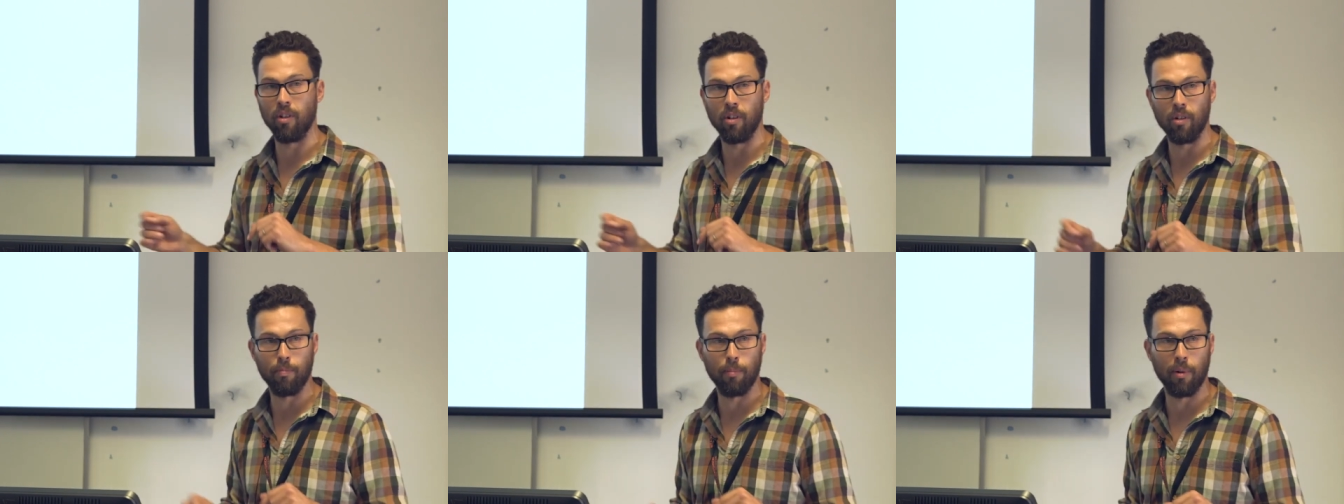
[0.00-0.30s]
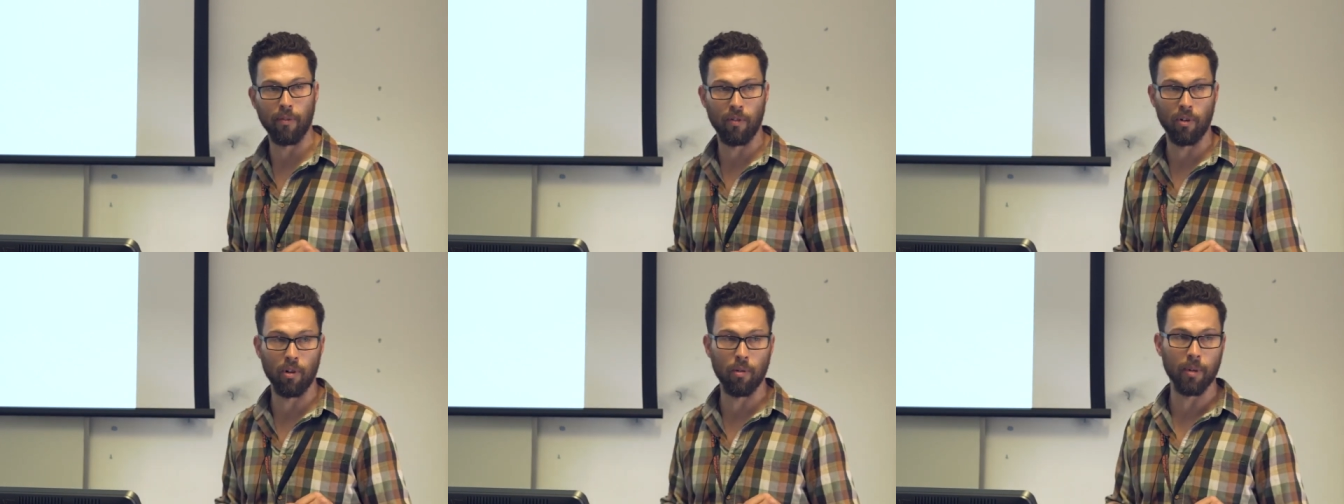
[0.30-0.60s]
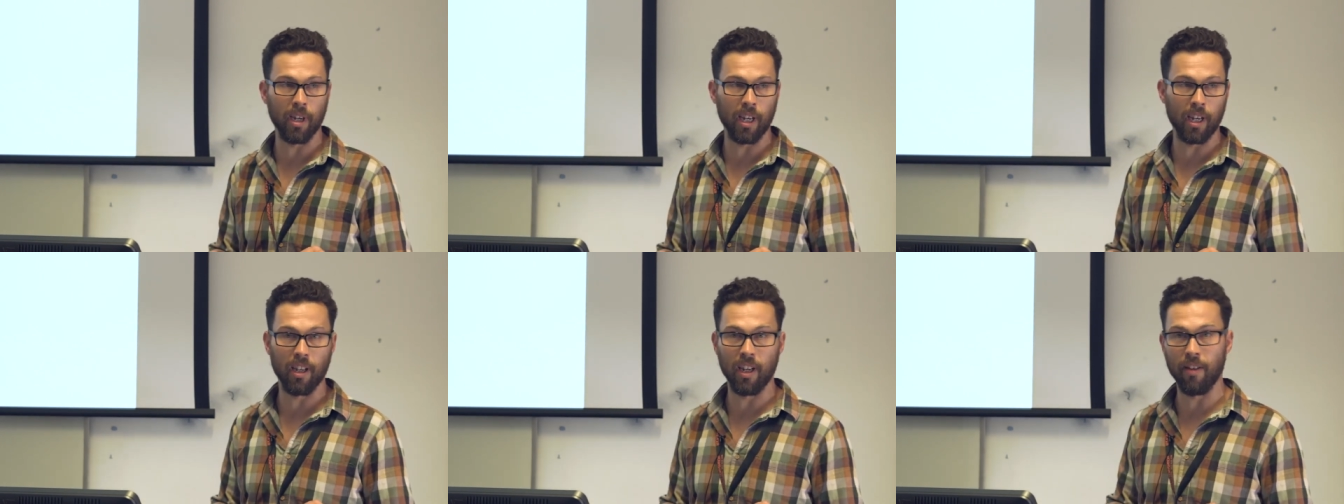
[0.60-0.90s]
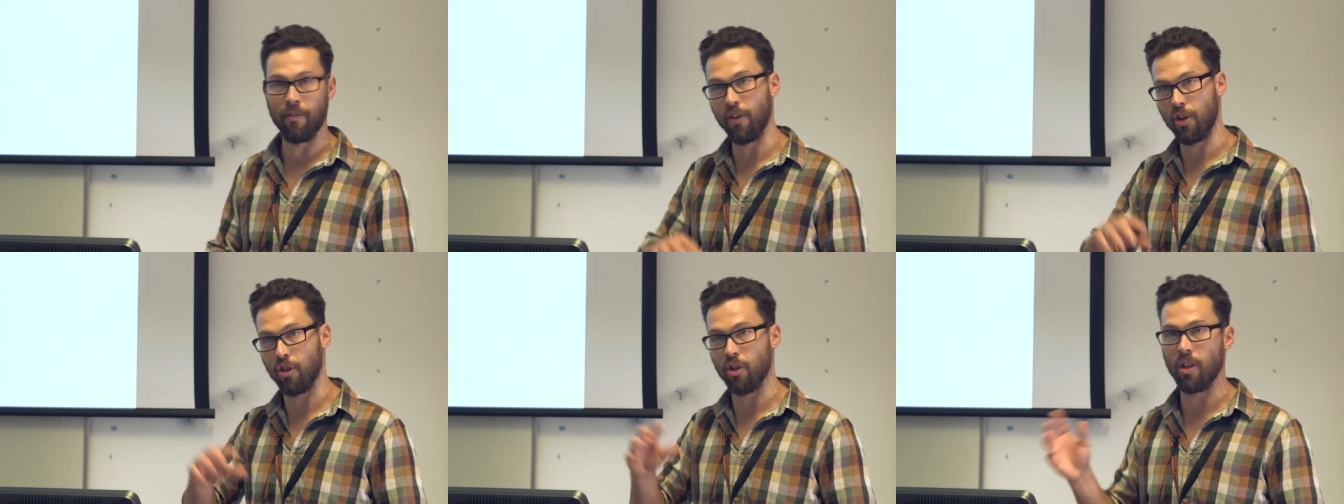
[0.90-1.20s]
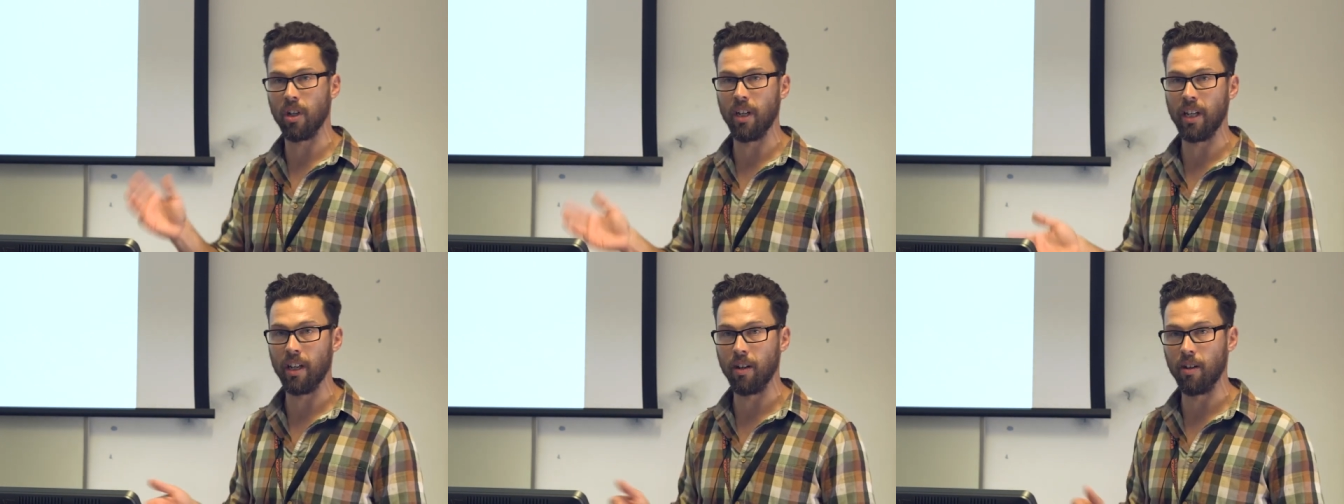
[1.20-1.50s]
or performing
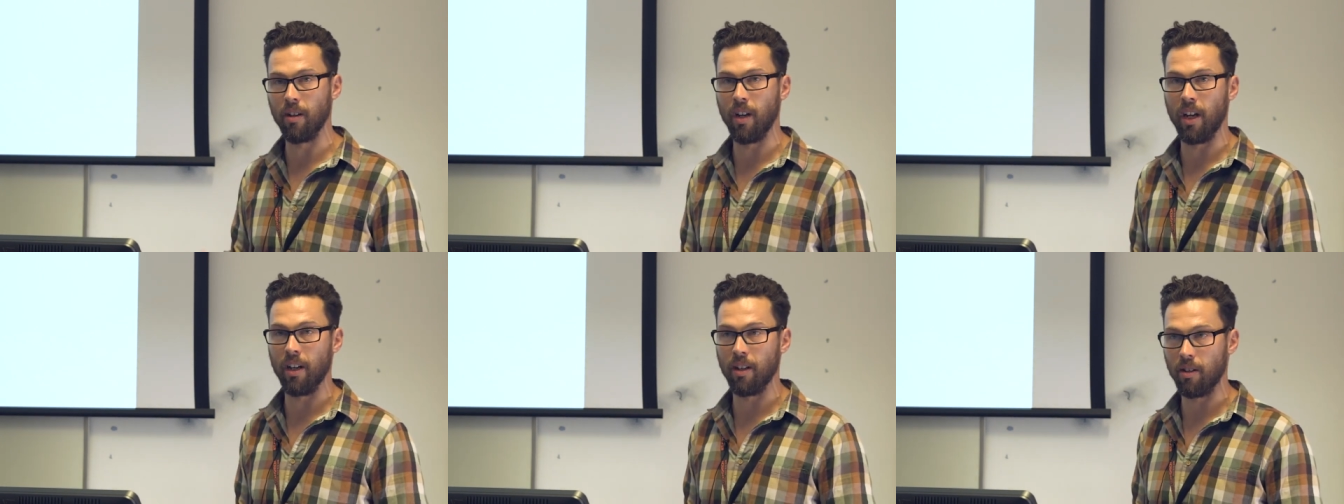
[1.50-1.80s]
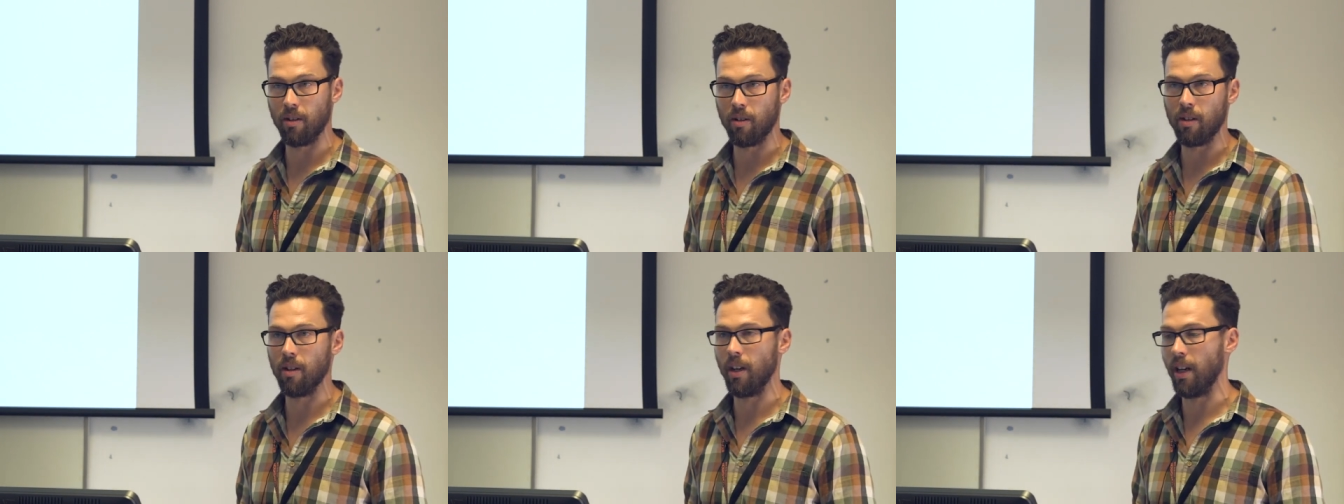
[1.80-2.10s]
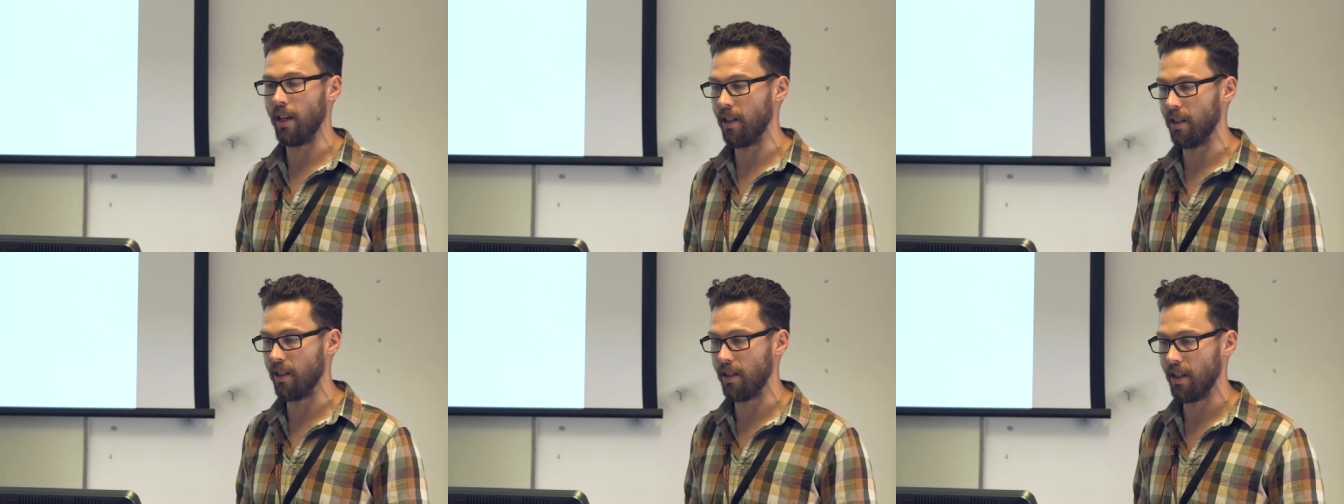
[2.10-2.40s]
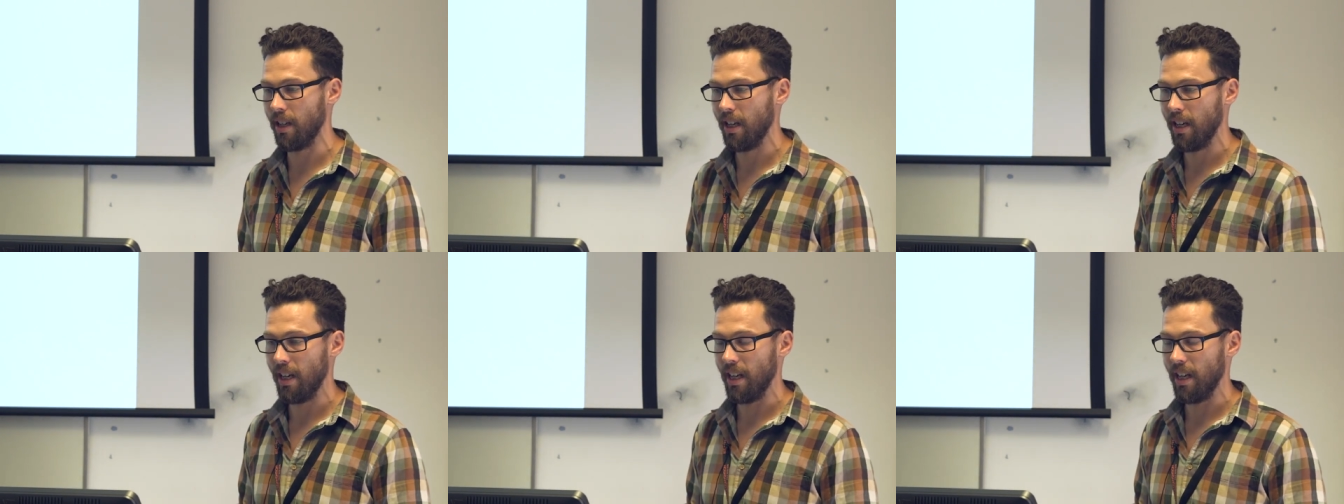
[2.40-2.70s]
efficiently and